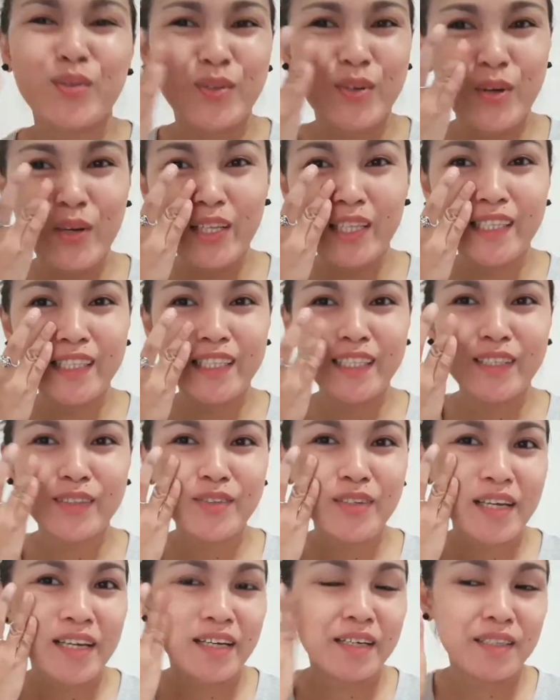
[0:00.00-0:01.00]
Oily din ako
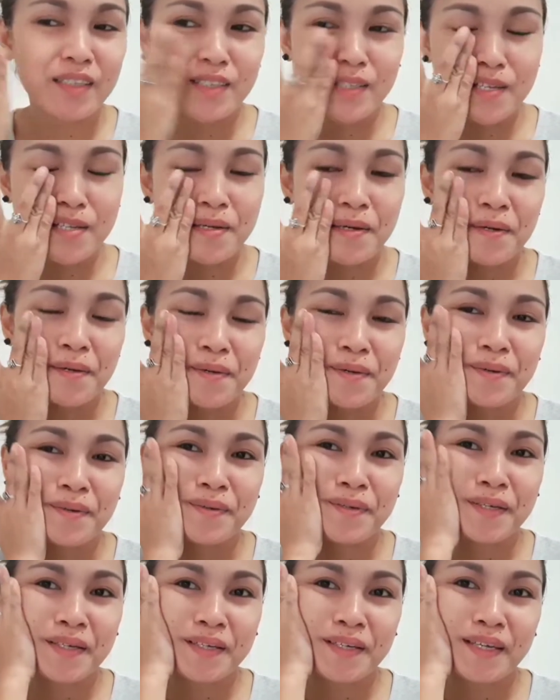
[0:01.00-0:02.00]
eh. So,
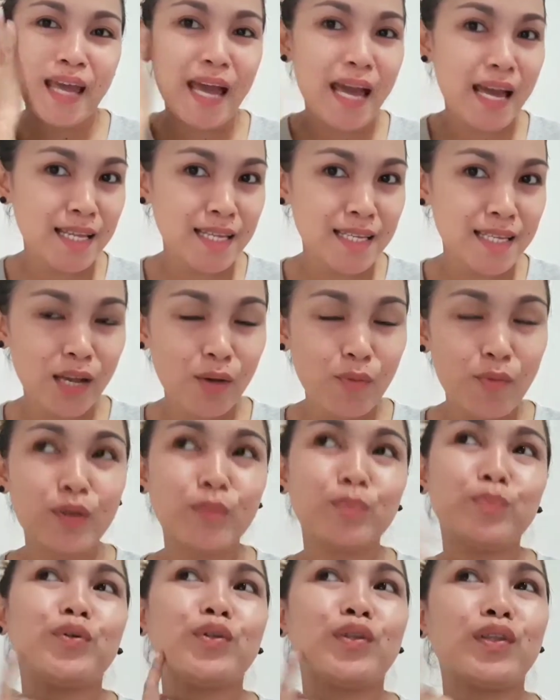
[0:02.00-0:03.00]
yes. I will
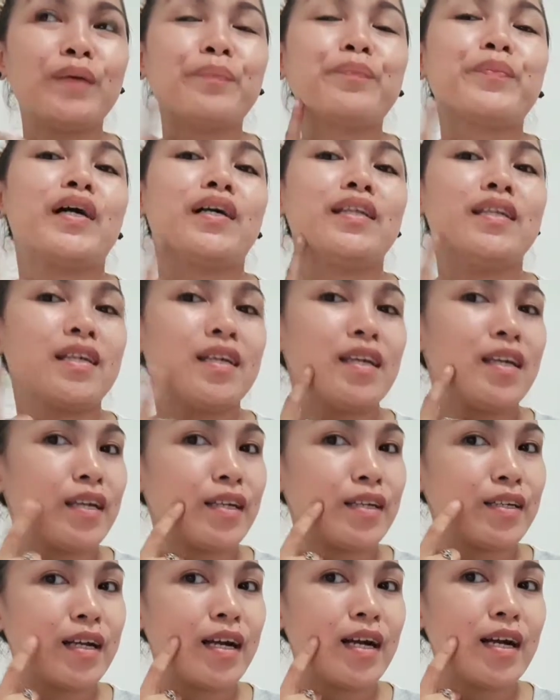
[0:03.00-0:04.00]
put the product
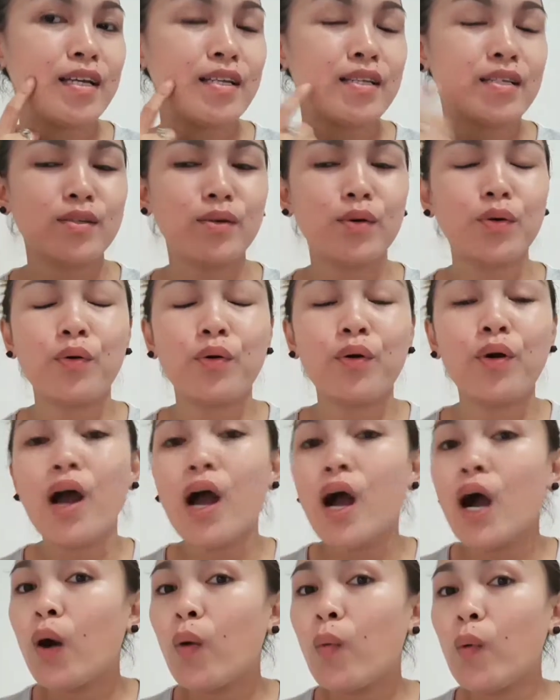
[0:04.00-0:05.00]
here, guys. So,
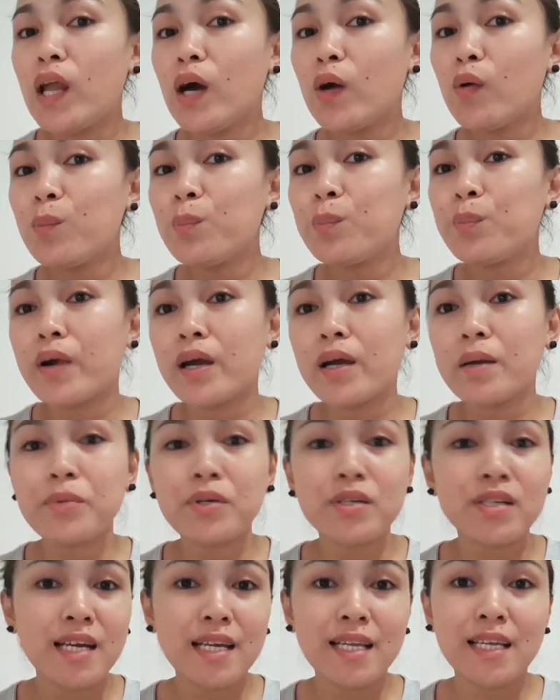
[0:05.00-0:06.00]
wala akong
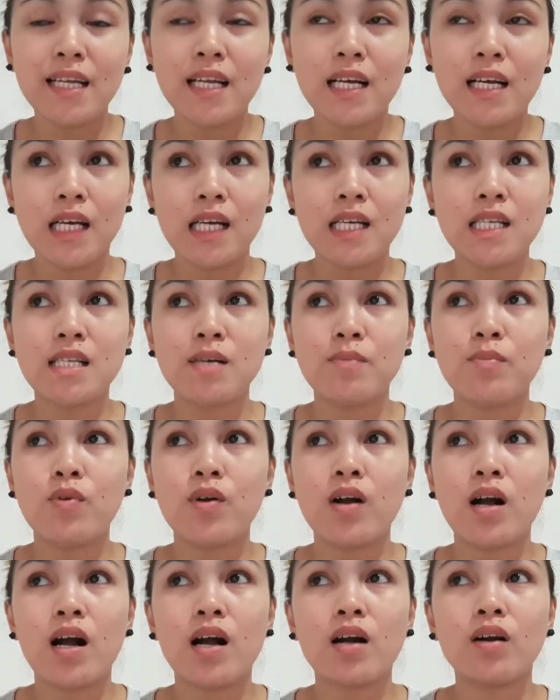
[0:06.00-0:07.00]
primer na ilalagay sa
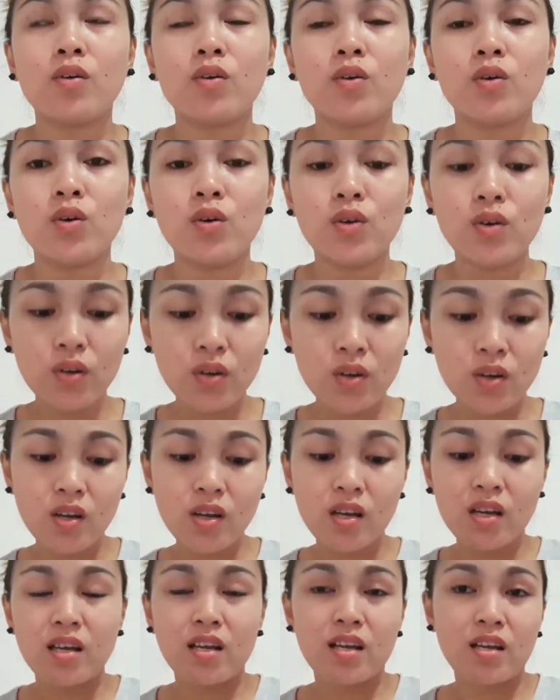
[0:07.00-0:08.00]
mukha ko.
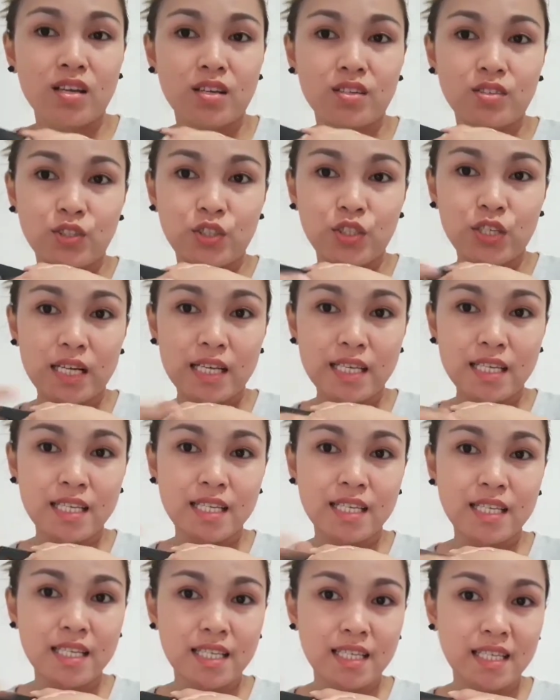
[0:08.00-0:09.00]

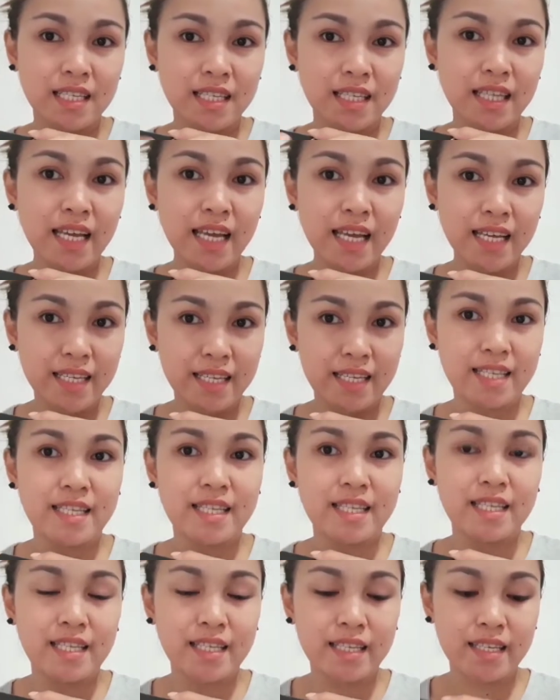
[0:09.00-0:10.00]
Just
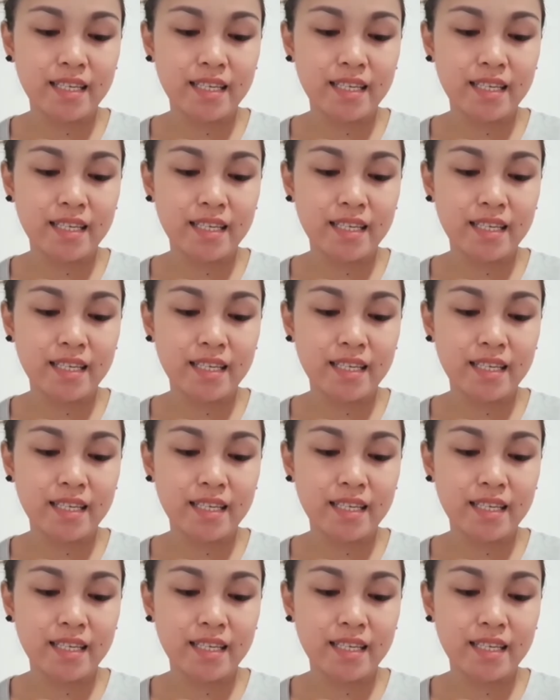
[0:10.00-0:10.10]
this.